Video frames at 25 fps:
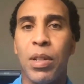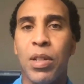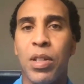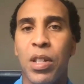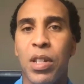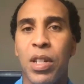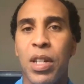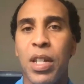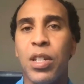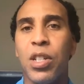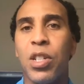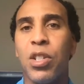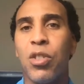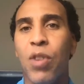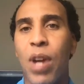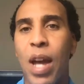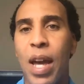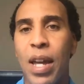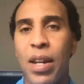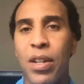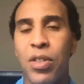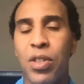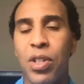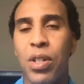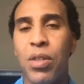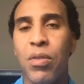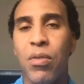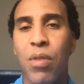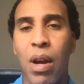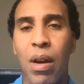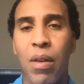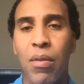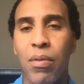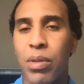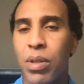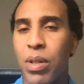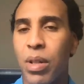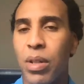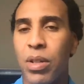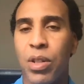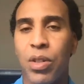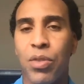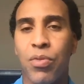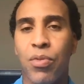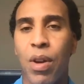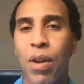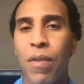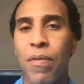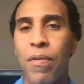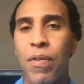as a niche strategy, right, which I
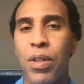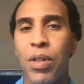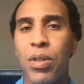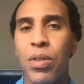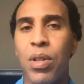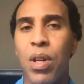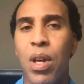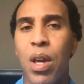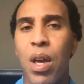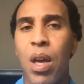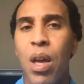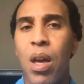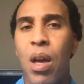just referenced.